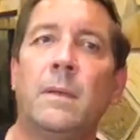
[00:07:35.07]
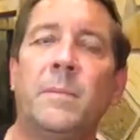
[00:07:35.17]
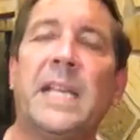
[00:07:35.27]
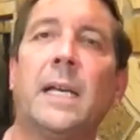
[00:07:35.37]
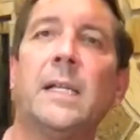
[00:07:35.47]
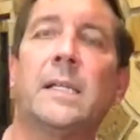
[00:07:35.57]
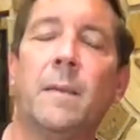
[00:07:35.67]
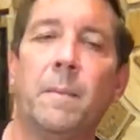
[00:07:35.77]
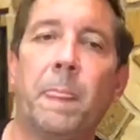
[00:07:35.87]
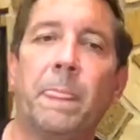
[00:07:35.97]

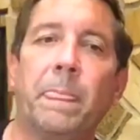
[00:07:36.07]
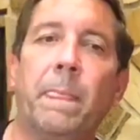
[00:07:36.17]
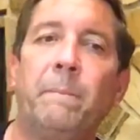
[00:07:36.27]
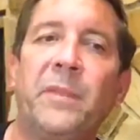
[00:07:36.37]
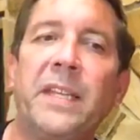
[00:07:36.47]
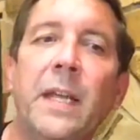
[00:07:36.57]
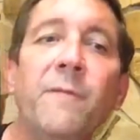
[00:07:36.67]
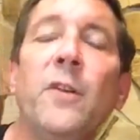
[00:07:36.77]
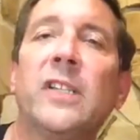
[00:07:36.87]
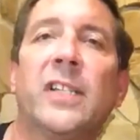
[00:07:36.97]
Because the
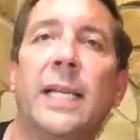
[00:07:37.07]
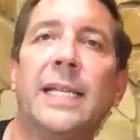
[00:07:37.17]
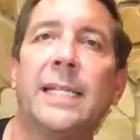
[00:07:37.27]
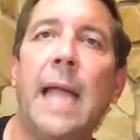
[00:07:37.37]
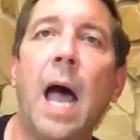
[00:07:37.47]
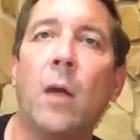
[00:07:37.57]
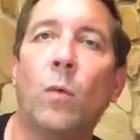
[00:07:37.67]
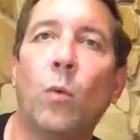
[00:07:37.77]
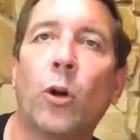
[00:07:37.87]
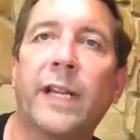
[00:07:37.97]
difference is
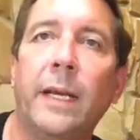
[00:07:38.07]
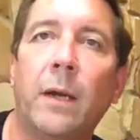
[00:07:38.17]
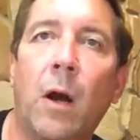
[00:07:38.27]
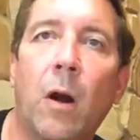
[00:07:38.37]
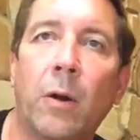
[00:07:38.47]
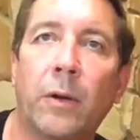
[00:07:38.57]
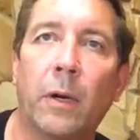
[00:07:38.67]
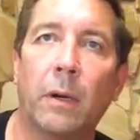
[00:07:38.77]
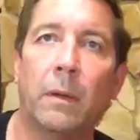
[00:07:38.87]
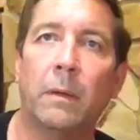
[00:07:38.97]
not working
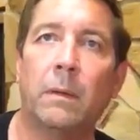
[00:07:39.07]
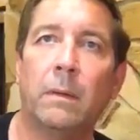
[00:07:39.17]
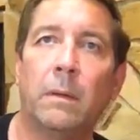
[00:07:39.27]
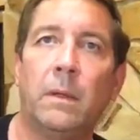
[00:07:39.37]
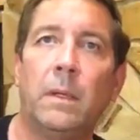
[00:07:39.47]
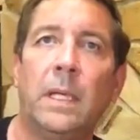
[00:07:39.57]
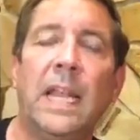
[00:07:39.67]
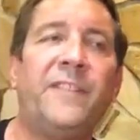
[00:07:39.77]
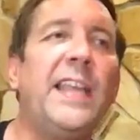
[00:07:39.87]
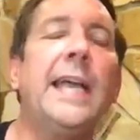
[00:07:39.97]
harder.
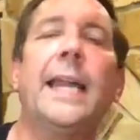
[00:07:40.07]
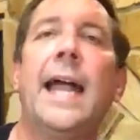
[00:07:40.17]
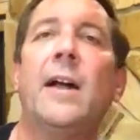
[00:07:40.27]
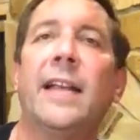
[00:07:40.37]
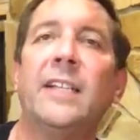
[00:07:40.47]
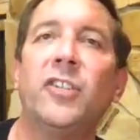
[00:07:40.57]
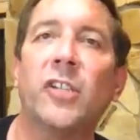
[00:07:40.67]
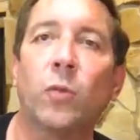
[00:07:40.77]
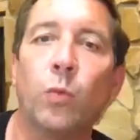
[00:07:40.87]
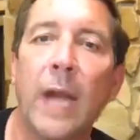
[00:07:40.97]
If he got out and
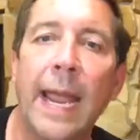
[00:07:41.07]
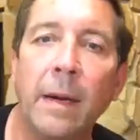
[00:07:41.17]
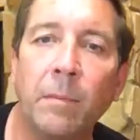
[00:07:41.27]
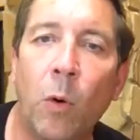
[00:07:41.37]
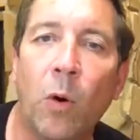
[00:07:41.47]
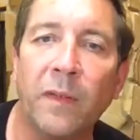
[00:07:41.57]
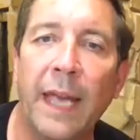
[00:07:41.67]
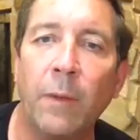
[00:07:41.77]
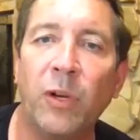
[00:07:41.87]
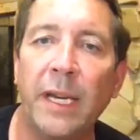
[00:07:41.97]
just ran more,
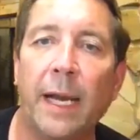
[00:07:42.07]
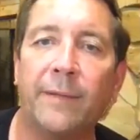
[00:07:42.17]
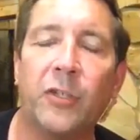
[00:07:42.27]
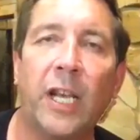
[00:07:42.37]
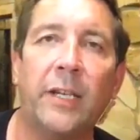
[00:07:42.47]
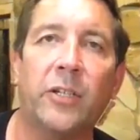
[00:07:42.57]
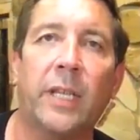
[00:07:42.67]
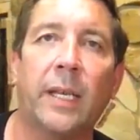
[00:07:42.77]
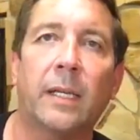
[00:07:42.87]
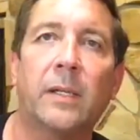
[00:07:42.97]
that would not have changed
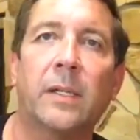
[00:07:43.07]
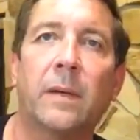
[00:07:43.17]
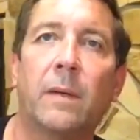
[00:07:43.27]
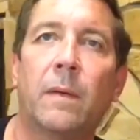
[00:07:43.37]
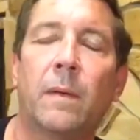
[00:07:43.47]
things.